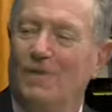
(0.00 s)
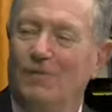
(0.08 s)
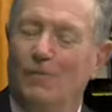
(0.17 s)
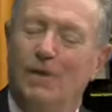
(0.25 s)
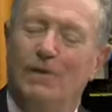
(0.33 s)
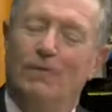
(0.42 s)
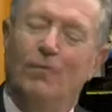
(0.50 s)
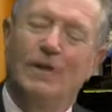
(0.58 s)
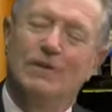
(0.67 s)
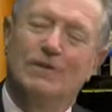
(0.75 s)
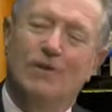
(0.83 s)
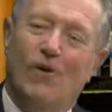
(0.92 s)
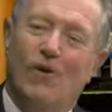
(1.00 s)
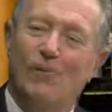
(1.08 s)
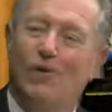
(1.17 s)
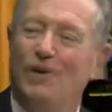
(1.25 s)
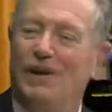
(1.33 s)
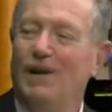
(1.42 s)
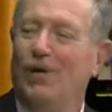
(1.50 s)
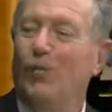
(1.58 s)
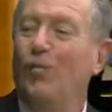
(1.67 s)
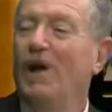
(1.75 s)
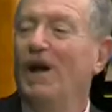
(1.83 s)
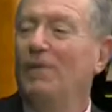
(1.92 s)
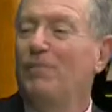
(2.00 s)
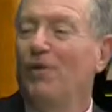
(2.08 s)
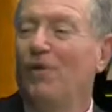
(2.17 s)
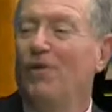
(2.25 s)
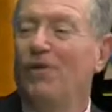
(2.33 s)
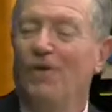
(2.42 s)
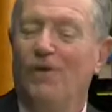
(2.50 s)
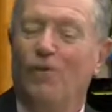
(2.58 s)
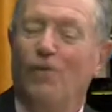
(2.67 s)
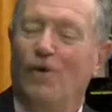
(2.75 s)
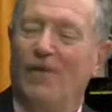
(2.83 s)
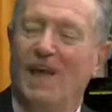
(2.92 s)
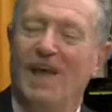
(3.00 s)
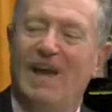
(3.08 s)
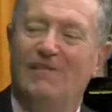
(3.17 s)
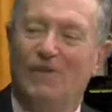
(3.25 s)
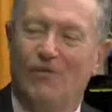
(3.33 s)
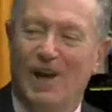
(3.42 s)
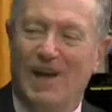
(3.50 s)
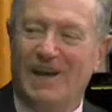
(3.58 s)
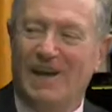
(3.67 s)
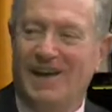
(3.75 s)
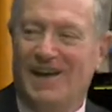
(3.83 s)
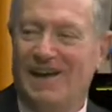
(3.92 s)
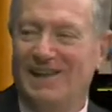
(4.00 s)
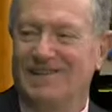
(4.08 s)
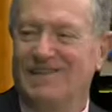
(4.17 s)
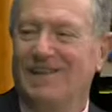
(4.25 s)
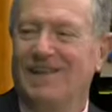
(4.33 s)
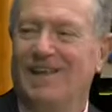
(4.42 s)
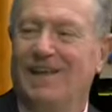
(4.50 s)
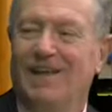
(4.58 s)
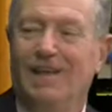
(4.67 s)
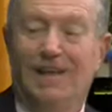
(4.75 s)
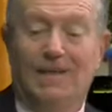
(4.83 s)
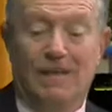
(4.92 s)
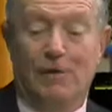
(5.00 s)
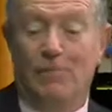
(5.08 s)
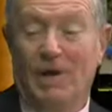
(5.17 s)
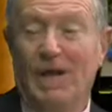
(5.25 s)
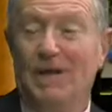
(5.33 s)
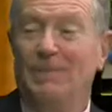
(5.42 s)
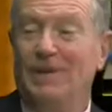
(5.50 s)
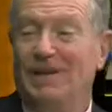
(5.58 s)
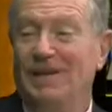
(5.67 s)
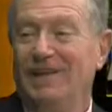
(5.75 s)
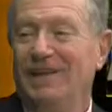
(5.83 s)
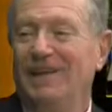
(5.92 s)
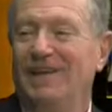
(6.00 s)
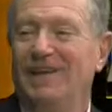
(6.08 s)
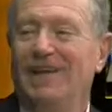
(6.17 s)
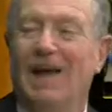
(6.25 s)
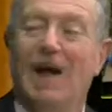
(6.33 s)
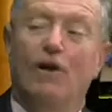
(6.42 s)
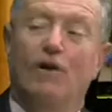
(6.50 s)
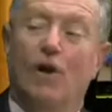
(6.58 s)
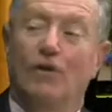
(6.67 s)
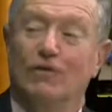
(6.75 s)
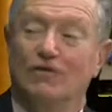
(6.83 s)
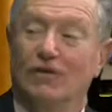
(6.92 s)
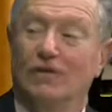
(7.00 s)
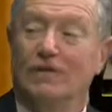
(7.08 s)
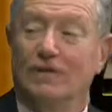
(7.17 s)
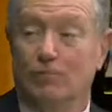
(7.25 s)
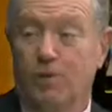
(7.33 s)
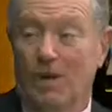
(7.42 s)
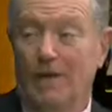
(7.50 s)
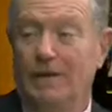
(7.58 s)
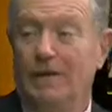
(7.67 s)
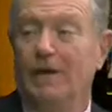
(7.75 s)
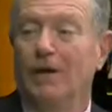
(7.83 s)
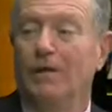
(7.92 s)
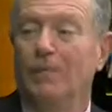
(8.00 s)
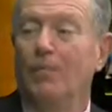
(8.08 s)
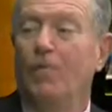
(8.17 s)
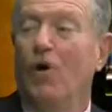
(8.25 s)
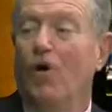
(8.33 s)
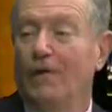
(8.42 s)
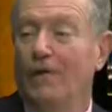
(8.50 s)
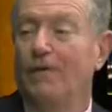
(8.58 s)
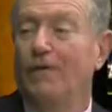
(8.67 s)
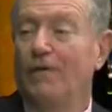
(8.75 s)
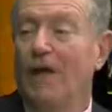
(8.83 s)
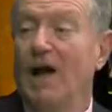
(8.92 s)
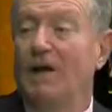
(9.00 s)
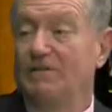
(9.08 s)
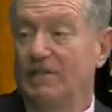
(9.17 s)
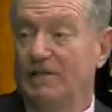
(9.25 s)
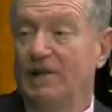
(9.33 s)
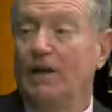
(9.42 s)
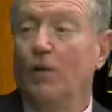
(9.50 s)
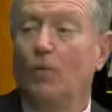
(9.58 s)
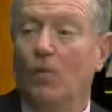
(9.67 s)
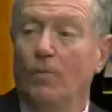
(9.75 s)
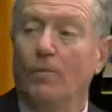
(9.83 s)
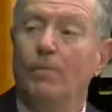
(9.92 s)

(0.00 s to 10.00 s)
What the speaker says: we start putting it on paper where they have to recognize that maybe alcohol or drugs has played a part in their lives that they don't want.